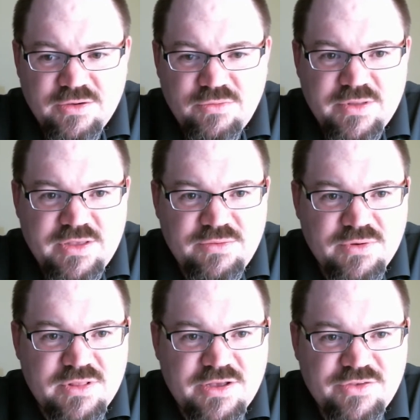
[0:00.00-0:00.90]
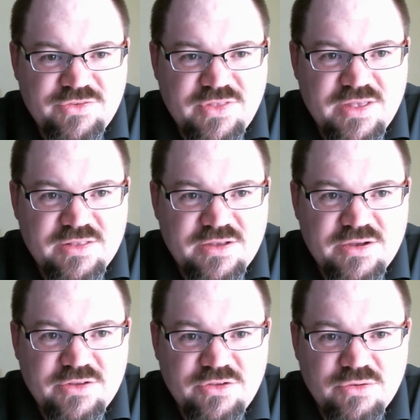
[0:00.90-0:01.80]
when he realized that
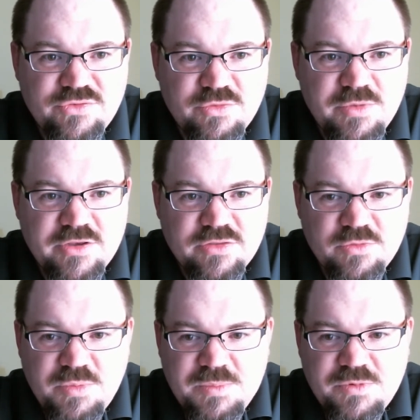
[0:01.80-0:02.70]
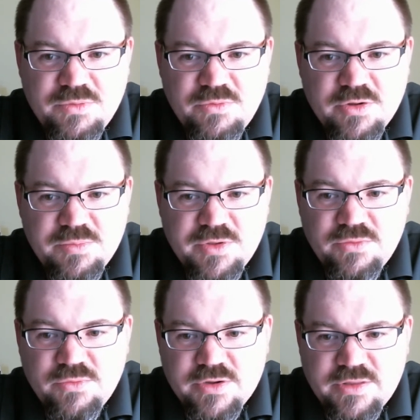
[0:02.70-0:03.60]
so many other people would want to
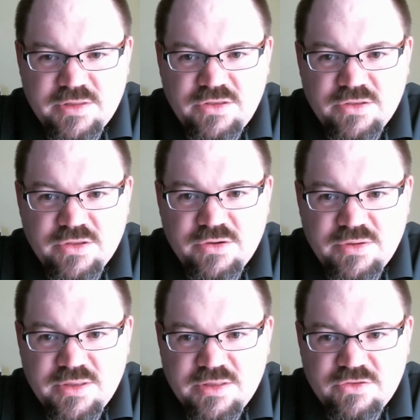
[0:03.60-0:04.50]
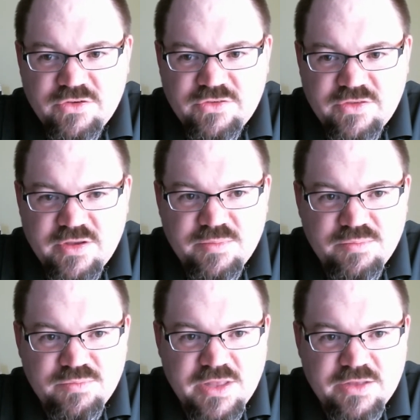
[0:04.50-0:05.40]
build one, it just
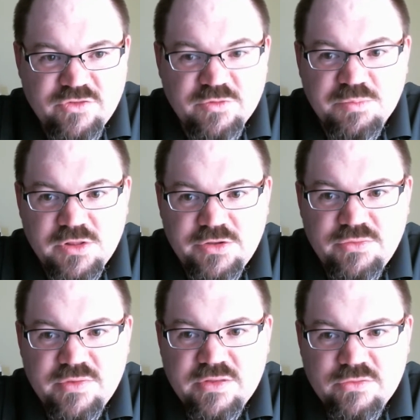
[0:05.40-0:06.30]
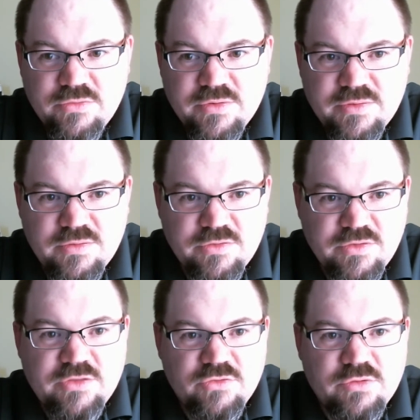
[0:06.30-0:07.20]
ballooned into a
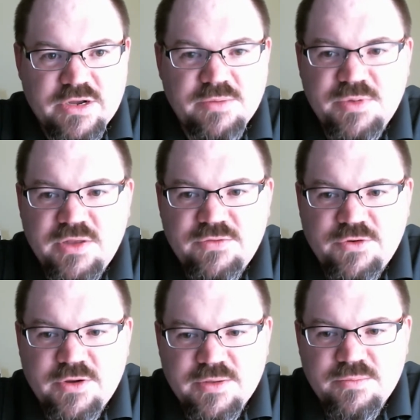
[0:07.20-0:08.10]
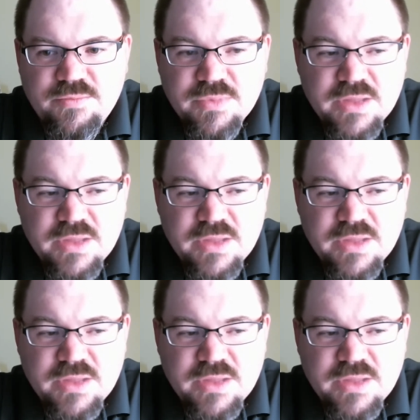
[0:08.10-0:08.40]
company for him.